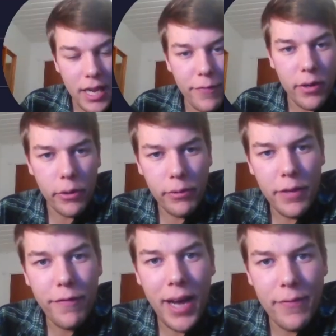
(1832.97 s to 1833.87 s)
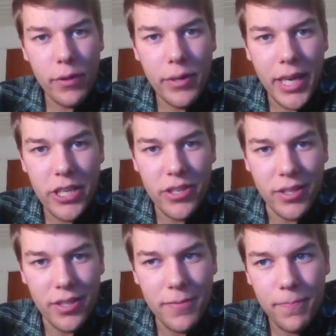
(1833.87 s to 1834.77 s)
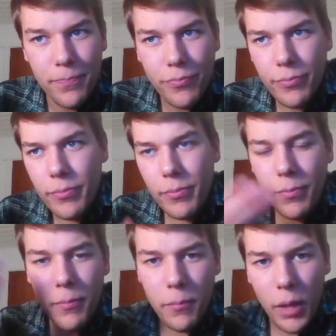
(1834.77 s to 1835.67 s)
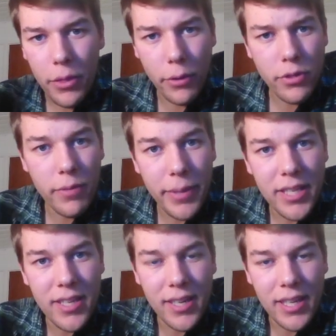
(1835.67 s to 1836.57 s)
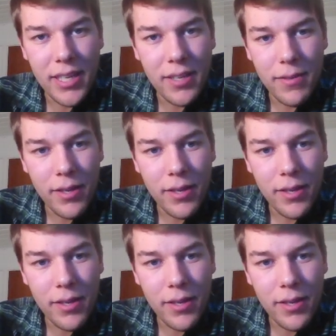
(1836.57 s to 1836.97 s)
If there are only 5 locations, those are basically